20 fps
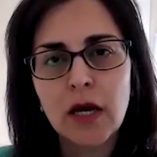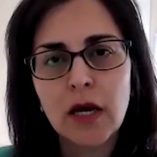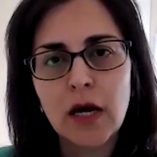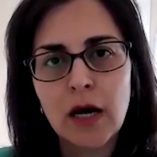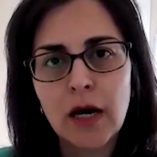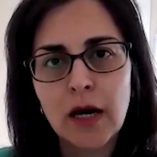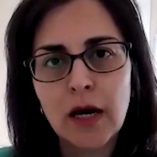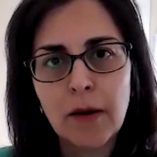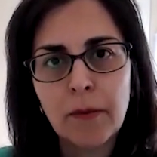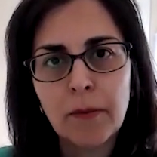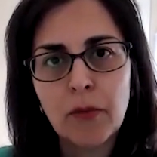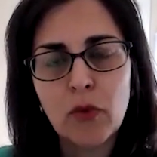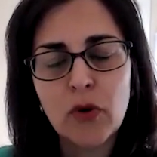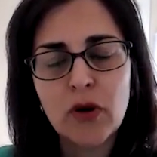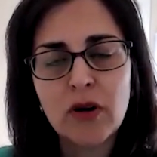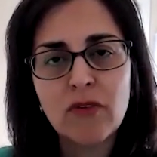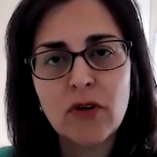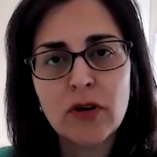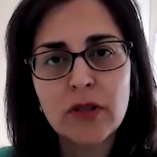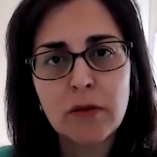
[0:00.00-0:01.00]

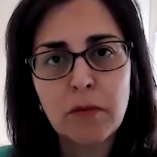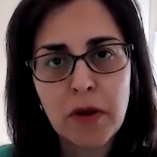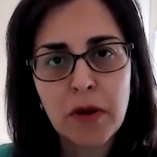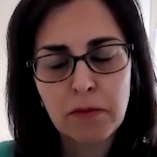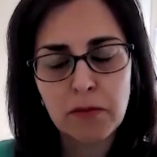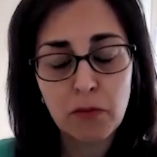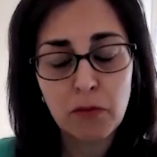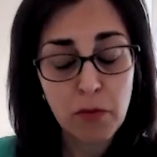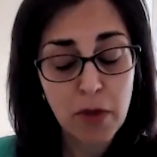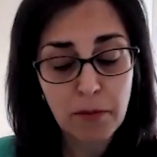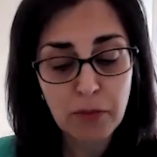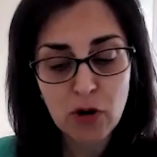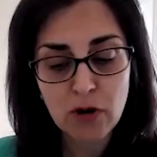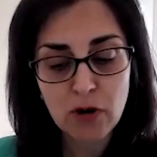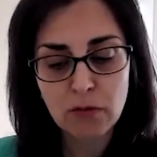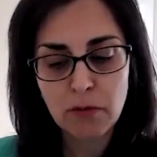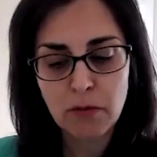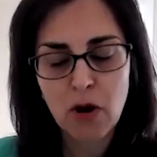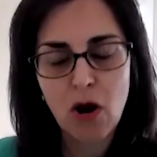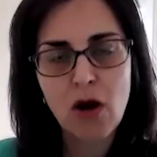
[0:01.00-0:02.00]
one of the
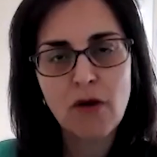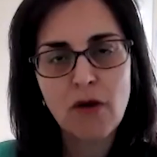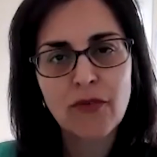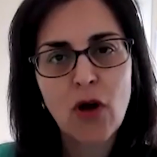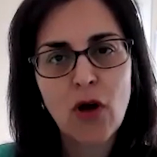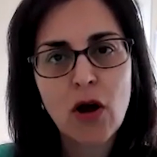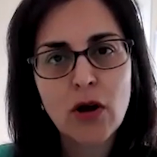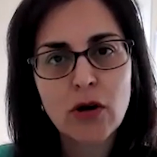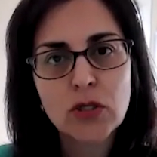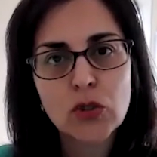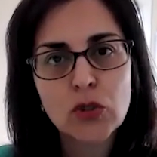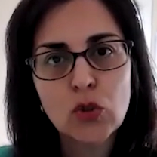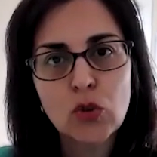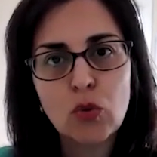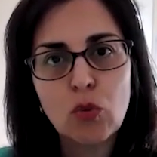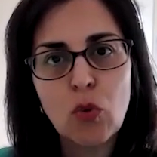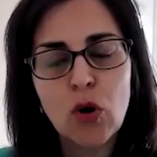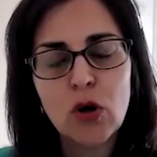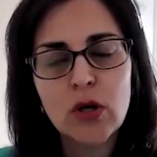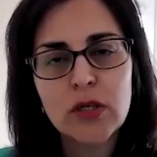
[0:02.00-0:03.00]
member of Congress
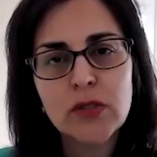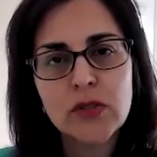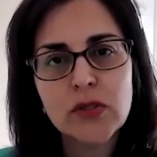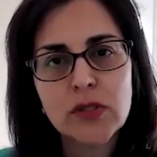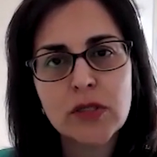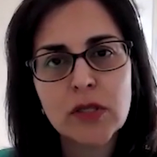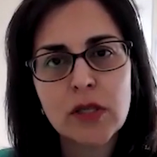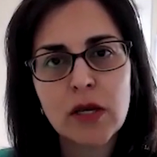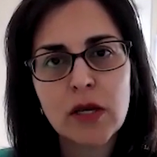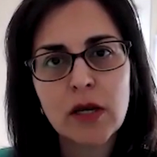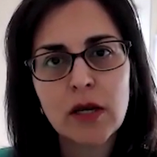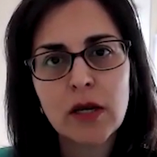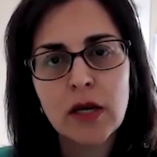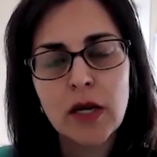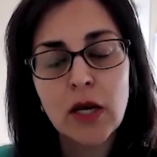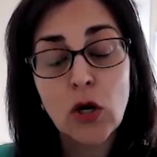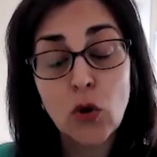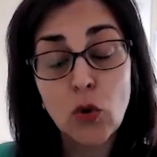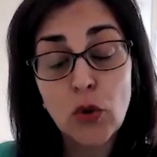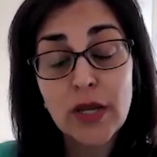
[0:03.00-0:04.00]

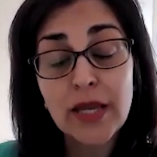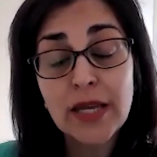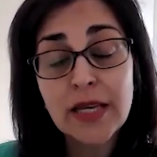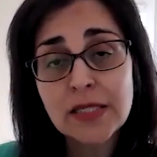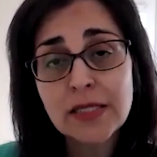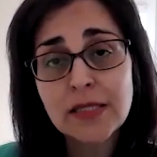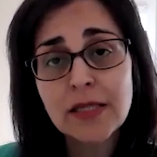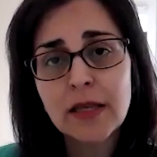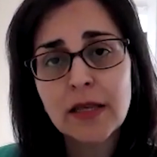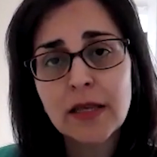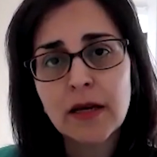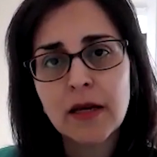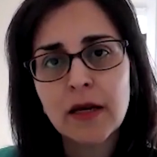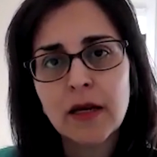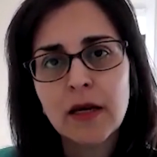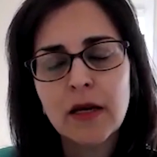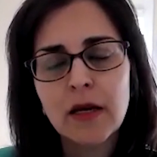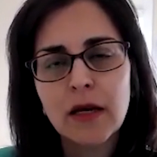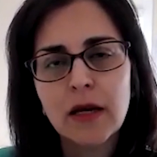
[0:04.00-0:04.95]
who is the